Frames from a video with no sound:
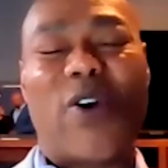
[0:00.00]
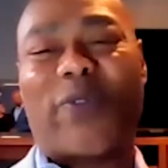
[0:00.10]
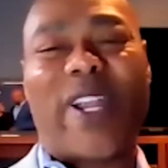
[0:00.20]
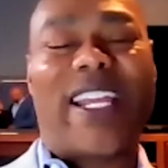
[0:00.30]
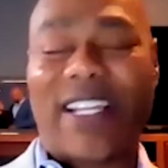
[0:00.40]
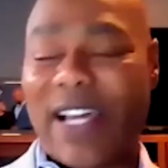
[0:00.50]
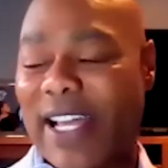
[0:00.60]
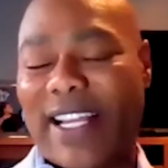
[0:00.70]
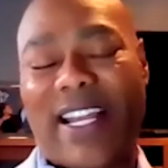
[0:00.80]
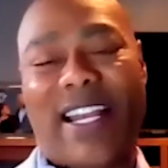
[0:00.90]
Frank,
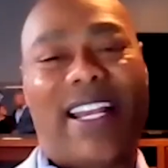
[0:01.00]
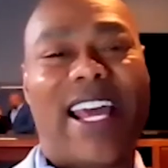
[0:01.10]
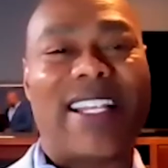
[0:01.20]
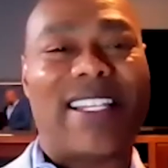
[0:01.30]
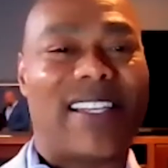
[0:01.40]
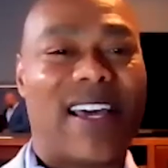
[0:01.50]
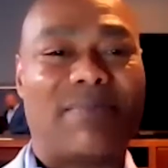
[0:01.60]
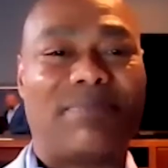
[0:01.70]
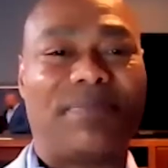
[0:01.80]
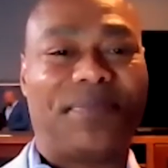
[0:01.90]
that's
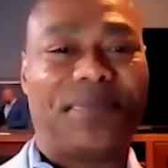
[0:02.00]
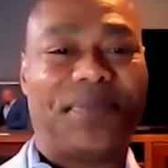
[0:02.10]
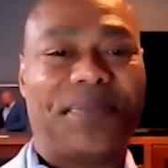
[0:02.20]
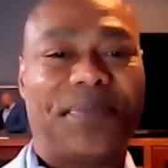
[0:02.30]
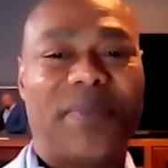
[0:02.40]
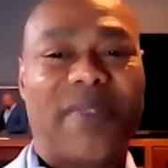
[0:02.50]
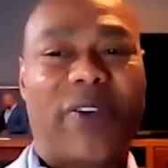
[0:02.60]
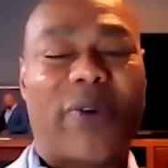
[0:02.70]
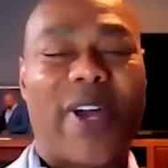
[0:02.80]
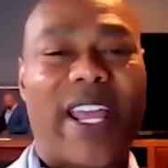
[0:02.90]

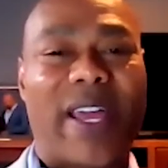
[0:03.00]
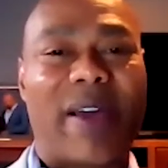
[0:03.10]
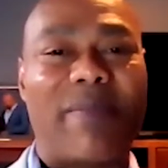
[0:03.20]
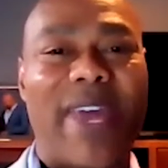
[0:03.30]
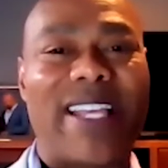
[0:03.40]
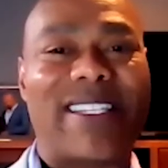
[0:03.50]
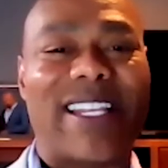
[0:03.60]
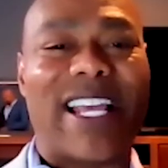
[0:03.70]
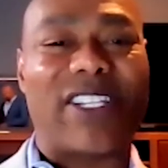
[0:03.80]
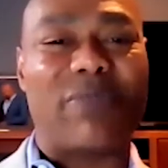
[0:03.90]
amazing
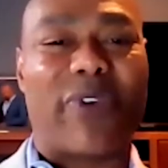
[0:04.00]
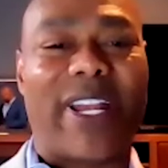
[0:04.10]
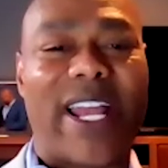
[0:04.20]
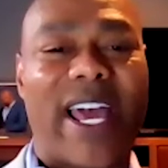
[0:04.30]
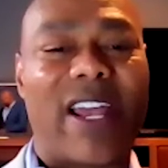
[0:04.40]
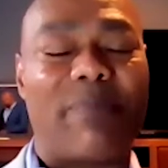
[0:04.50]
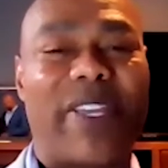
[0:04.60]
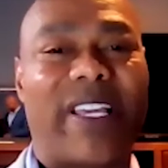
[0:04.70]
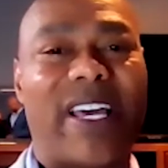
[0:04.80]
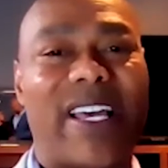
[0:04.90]
that you bring that up,
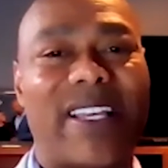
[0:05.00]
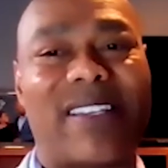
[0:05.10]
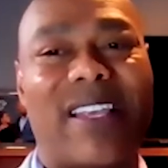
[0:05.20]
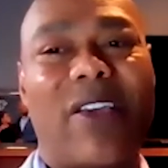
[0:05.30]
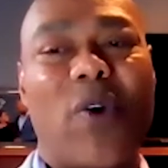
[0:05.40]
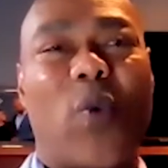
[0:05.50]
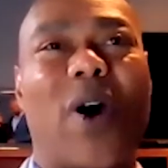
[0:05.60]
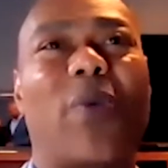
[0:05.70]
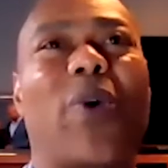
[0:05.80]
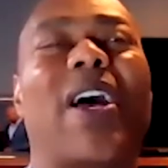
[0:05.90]
because
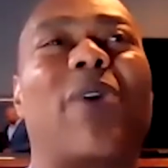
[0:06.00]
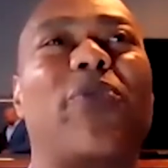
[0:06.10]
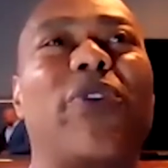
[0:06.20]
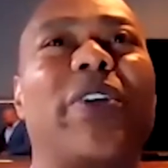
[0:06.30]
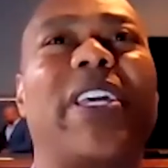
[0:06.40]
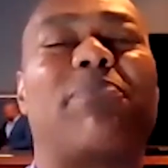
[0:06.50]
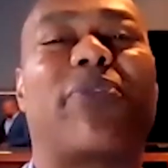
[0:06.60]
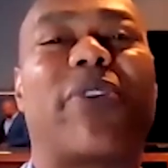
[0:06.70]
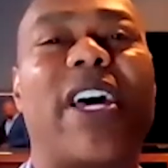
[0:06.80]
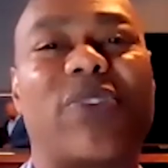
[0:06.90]
what I'm really
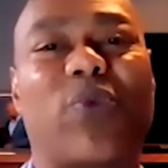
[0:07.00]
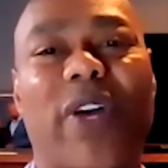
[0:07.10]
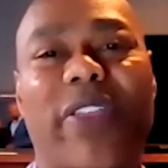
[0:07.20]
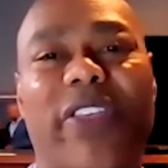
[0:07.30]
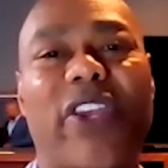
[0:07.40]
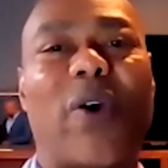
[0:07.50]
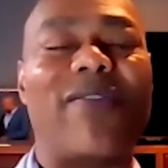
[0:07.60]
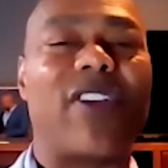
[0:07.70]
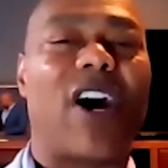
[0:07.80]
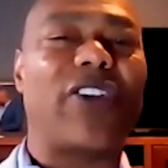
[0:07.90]
impressed with,
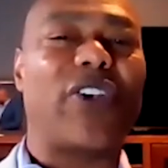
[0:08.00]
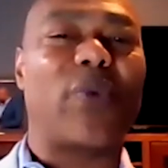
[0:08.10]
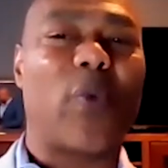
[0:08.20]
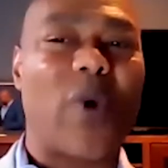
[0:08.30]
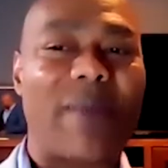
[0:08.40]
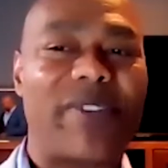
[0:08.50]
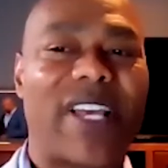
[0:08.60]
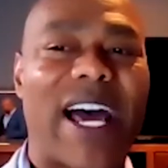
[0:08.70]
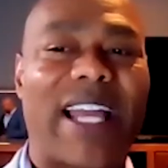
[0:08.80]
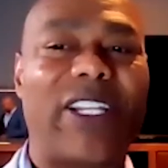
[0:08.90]
even on your
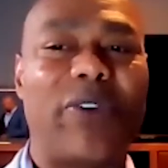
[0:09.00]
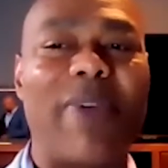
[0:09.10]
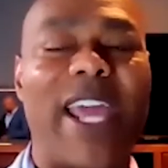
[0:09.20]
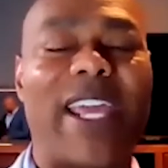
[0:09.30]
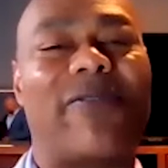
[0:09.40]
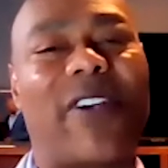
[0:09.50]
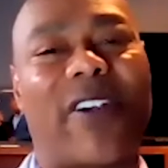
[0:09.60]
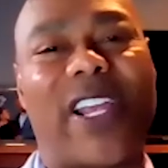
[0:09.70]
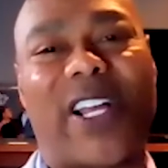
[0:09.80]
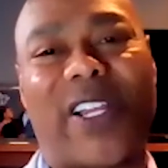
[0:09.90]
website, you make it
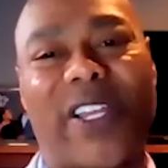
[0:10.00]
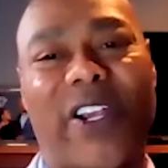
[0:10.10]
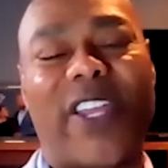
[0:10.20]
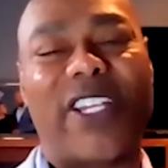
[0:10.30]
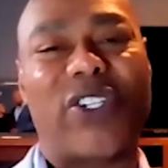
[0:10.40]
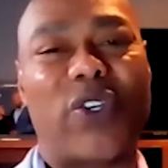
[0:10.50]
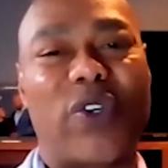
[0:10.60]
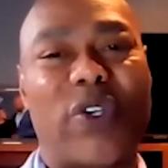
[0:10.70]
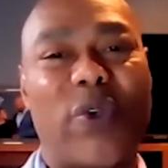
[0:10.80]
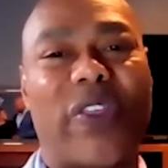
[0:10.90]
very clear that you
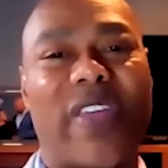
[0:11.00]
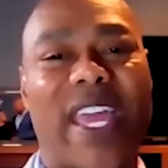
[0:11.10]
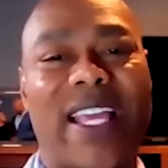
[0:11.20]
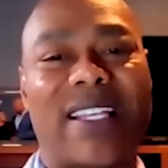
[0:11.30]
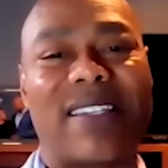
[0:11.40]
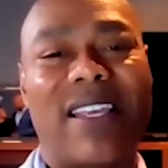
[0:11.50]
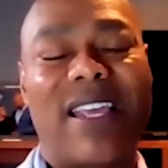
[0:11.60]
do things,